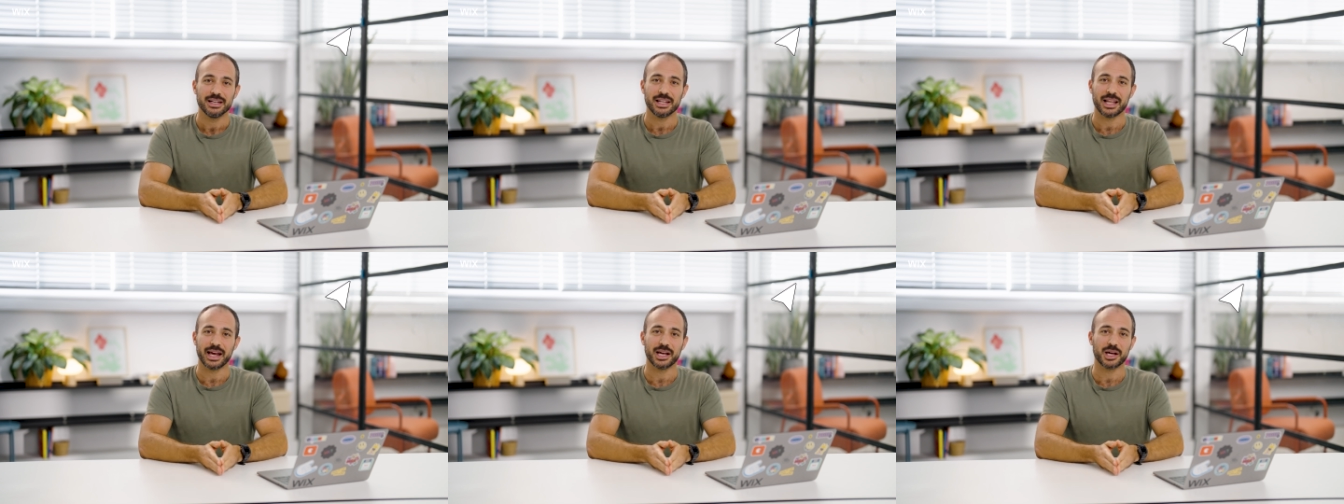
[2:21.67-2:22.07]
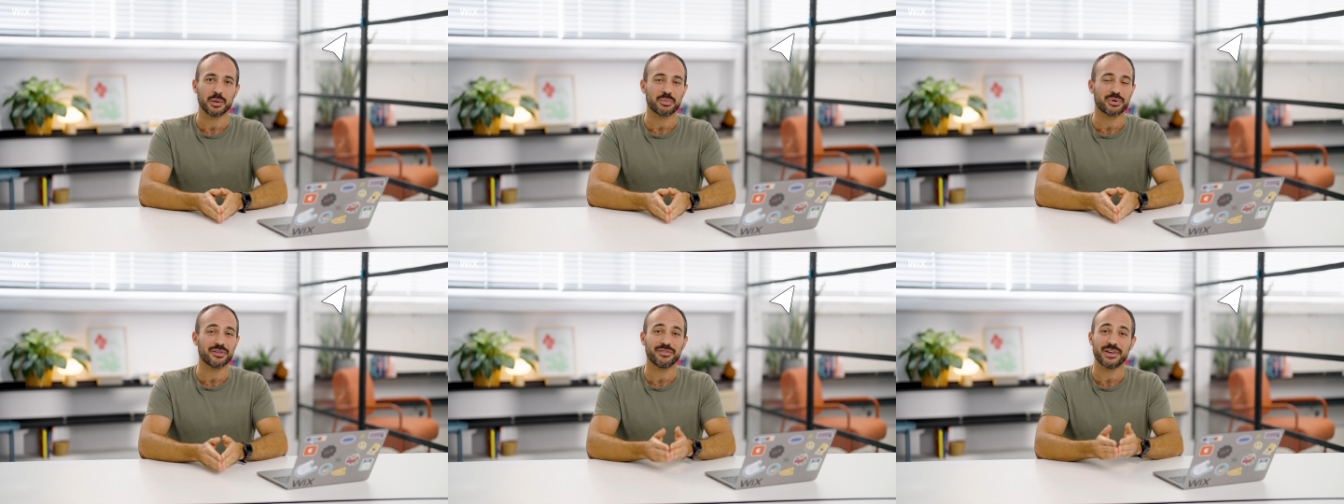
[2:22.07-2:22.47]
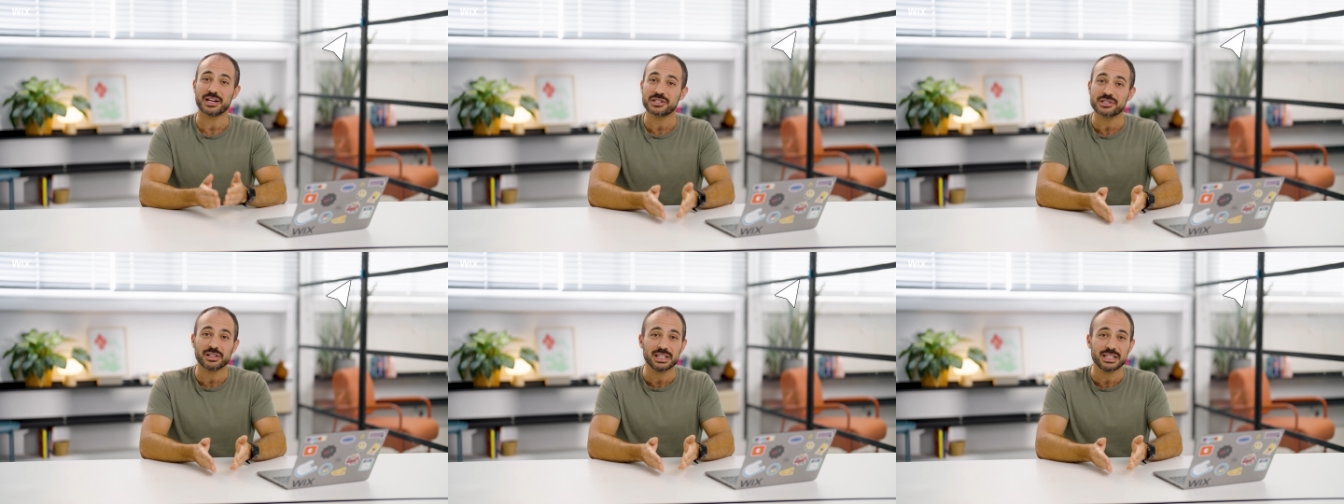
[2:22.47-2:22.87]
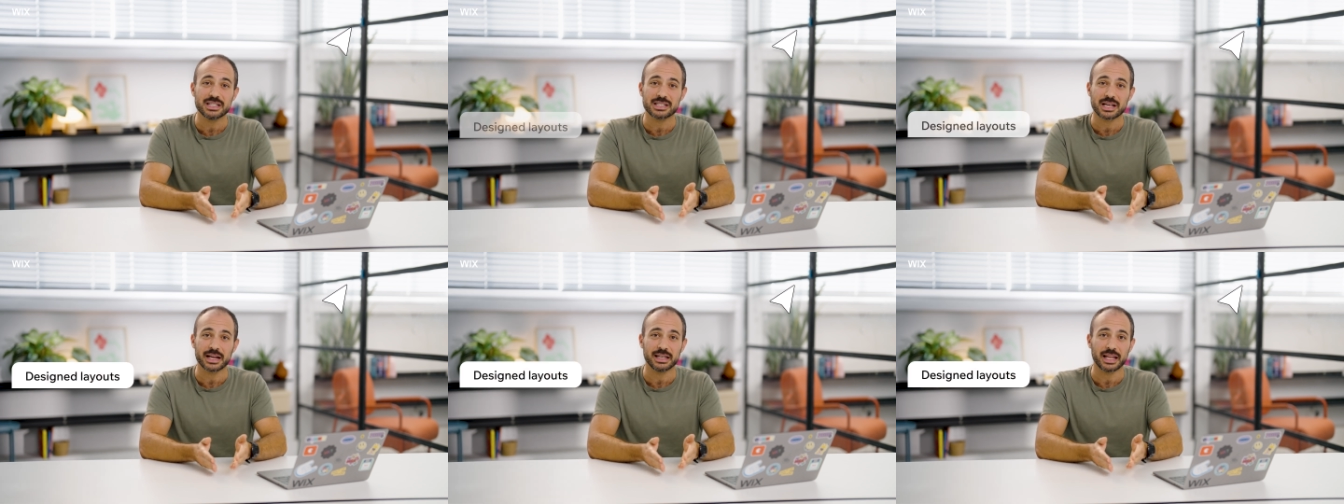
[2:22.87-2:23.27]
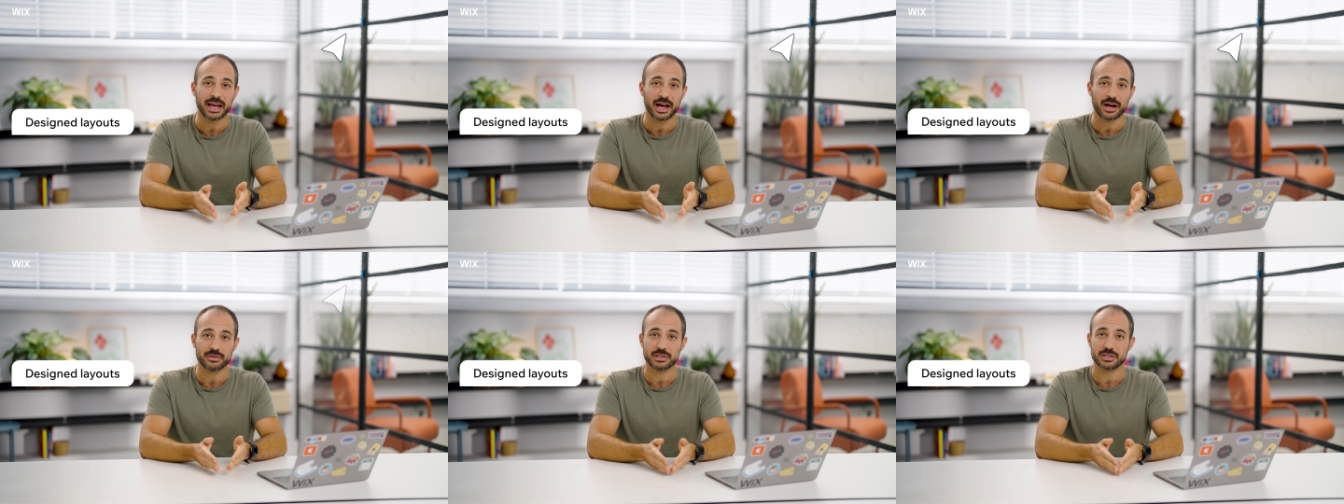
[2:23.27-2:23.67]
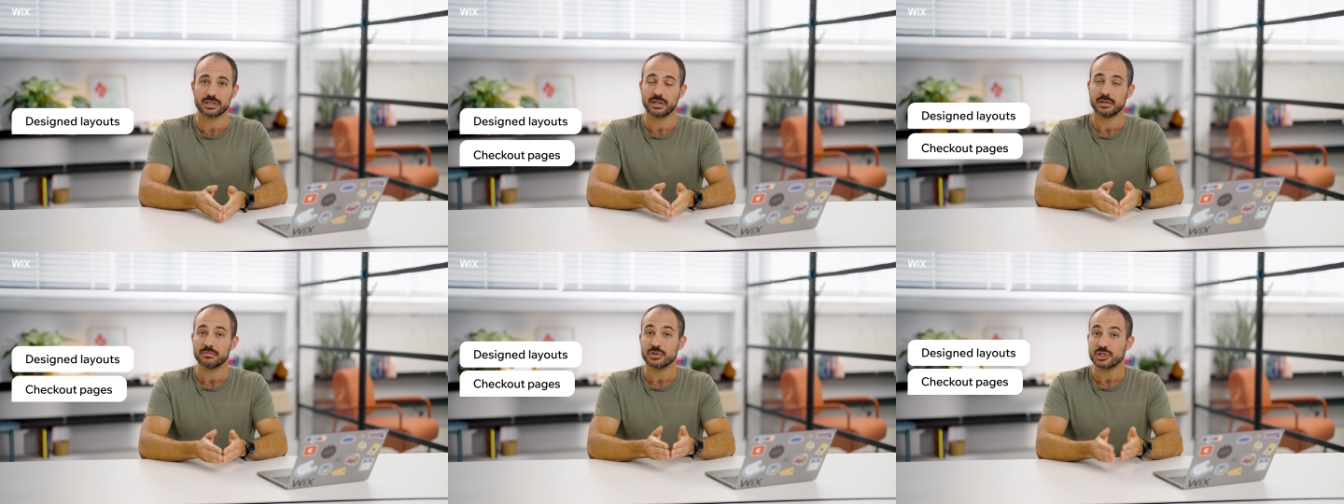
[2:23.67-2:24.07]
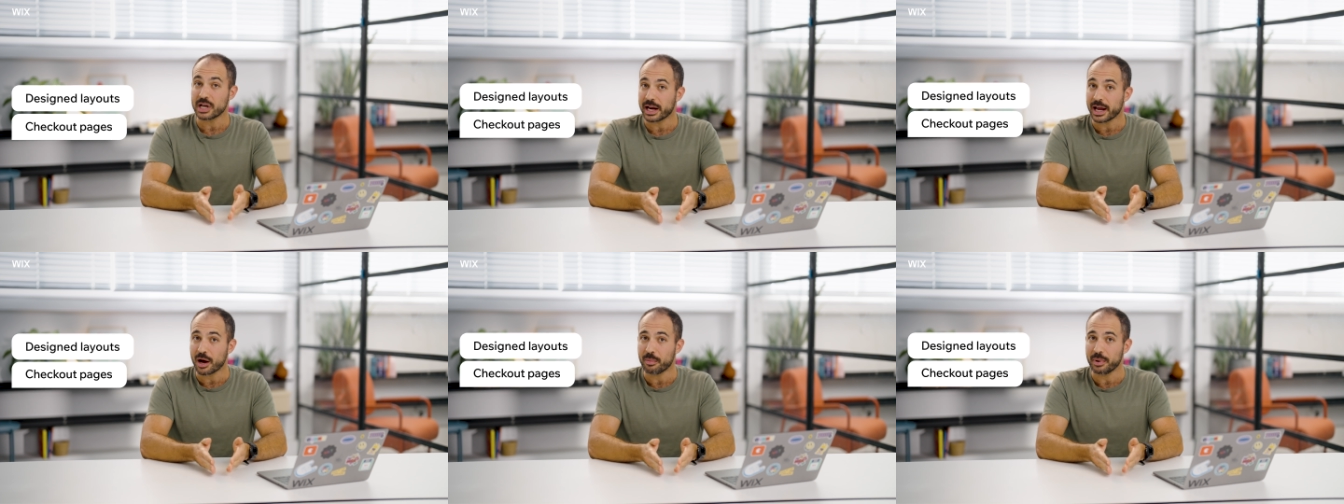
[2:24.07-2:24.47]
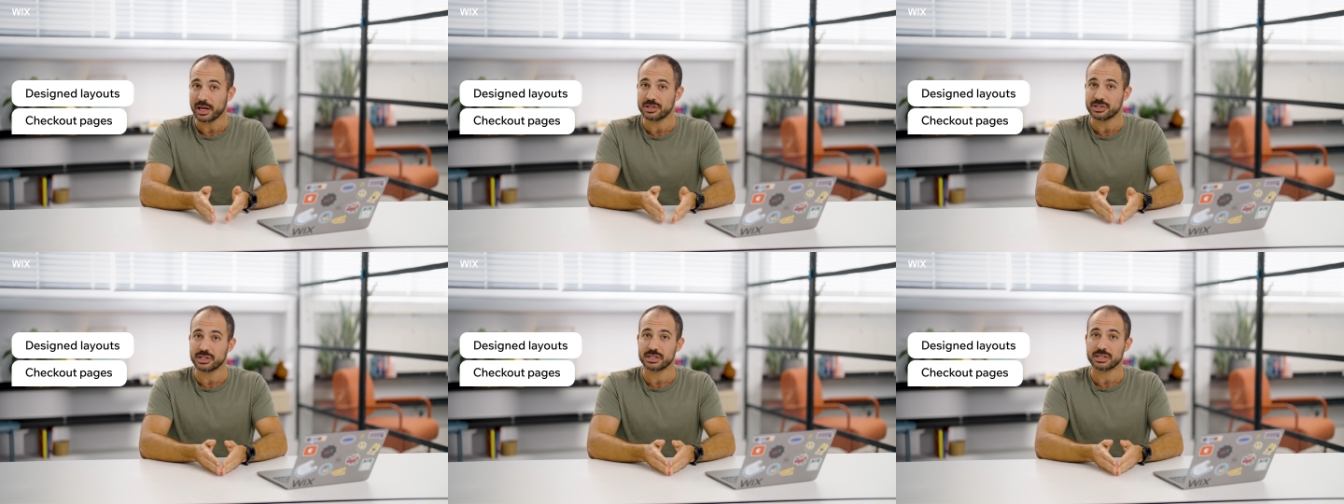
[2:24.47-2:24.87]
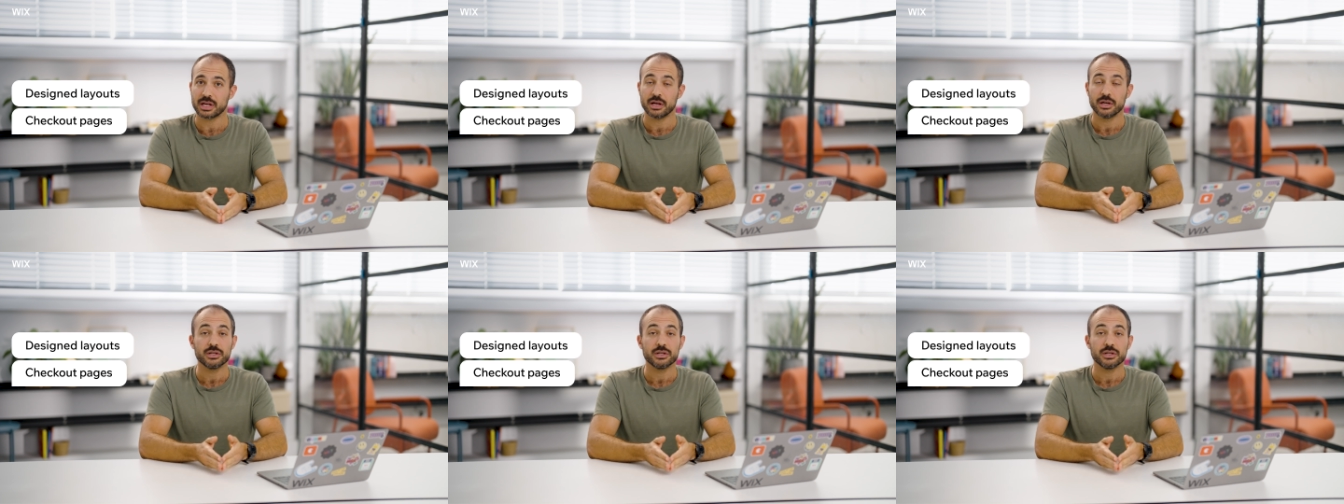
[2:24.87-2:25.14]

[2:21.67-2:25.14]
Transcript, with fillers: like professionally designed layouts, checkout pages,